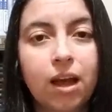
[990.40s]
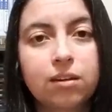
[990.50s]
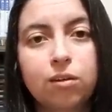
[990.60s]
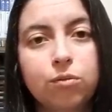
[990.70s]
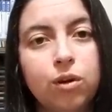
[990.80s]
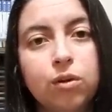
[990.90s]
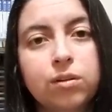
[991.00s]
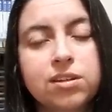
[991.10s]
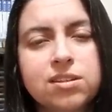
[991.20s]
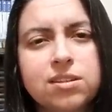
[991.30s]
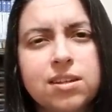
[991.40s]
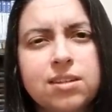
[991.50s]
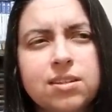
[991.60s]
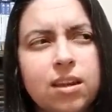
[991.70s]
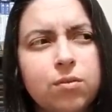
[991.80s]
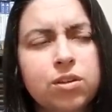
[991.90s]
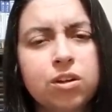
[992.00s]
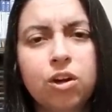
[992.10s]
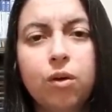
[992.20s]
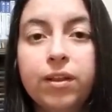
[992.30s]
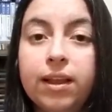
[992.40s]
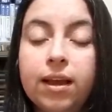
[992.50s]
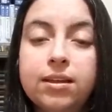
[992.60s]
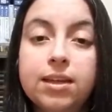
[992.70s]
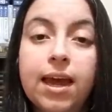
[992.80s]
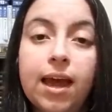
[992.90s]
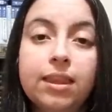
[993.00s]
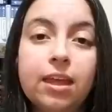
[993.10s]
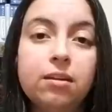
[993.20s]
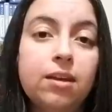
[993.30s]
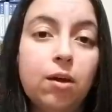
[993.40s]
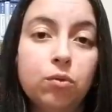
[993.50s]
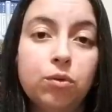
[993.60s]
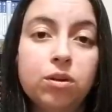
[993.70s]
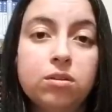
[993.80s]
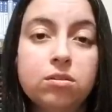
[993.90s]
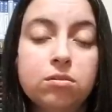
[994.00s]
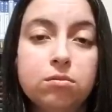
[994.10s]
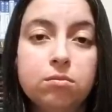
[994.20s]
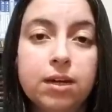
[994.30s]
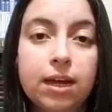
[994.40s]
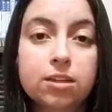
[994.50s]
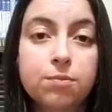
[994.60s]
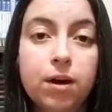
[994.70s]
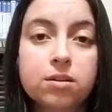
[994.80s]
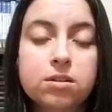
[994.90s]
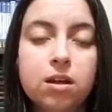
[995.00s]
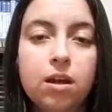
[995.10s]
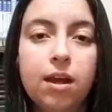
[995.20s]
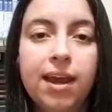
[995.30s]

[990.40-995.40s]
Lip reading: I don't know, because they said it was going to go, and because I had that downloaded to my Xbox,